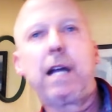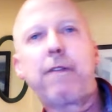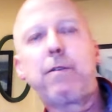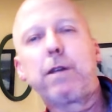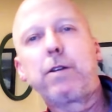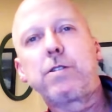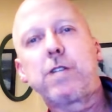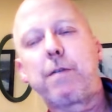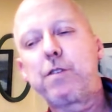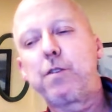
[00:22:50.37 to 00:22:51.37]
Everyone who
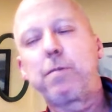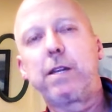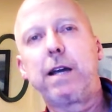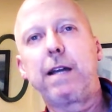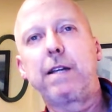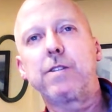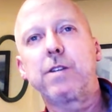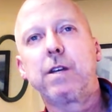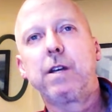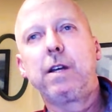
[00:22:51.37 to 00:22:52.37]
suffers from
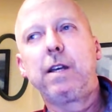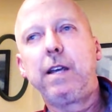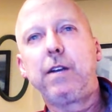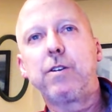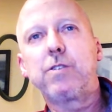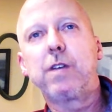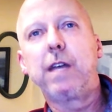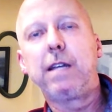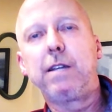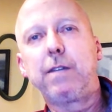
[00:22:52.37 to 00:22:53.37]
tinnitus hears
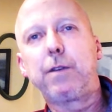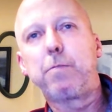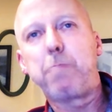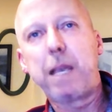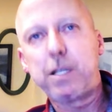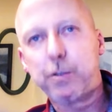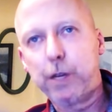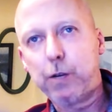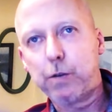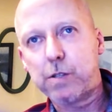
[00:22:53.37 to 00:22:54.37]
a different bass
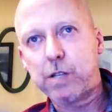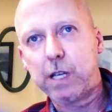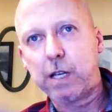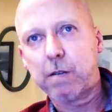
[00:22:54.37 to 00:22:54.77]
frequency.